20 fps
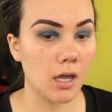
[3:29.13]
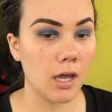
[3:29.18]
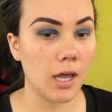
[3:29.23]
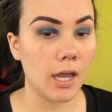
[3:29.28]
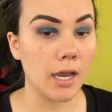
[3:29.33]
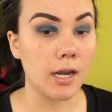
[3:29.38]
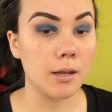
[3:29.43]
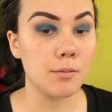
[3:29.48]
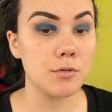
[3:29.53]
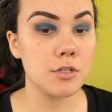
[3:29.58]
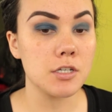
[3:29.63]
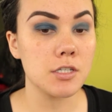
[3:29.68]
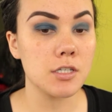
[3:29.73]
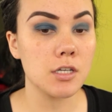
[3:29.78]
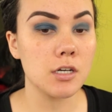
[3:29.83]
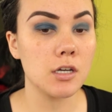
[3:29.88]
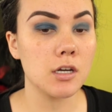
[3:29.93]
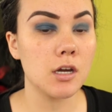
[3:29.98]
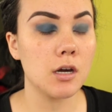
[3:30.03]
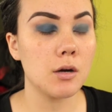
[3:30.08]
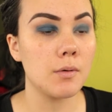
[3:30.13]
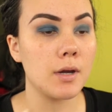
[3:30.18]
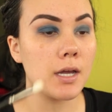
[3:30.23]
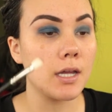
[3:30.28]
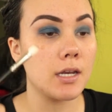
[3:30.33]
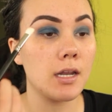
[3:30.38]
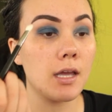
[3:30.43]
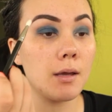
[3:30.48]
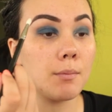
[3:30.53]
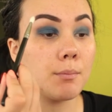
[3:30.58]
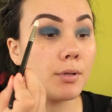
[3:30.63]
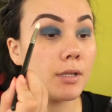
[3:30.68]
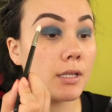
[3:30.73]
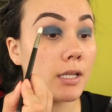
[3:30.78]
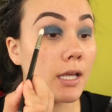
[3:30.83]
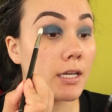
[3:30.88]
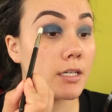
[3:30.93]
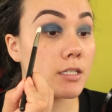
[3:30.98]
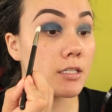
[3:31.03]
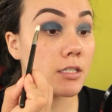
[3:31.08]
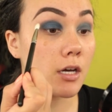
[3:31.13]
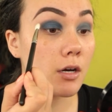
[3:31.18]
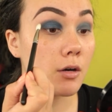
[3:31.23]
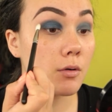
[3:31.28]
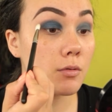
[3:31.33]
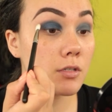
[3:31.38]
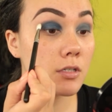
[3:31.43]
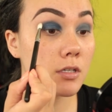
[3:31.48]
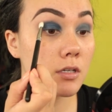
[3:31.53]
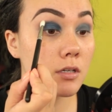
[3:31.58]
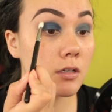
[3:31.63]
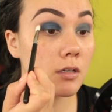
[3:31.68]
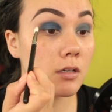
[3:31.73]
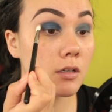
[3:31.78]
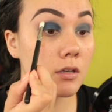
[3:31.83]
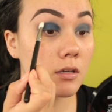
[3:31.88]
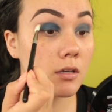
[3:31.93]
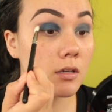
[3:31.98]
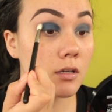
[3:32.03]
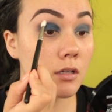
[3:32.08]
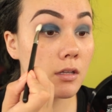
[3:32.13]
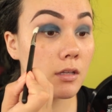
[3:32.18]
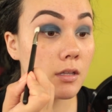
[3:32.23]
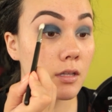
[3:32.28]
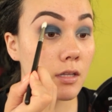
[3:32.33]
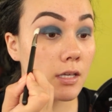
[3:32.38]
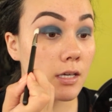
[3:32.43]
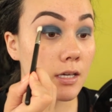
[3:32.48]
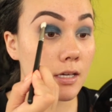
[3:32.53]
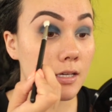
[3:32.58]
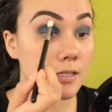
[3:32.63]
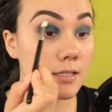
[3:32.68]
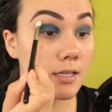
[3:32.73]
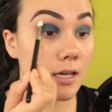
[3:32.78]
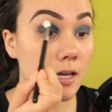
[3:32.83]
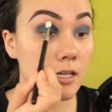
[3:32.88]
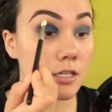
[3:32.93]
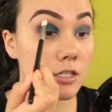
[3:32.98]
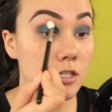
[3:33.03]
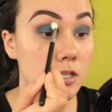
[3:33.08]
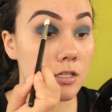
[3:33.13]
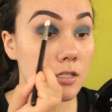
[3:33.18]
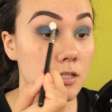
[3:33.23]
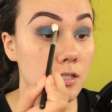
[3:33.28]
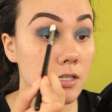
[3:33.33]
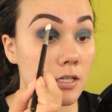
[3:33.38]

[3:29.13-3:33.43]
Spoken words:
And I'm just going to go in and blend out these edges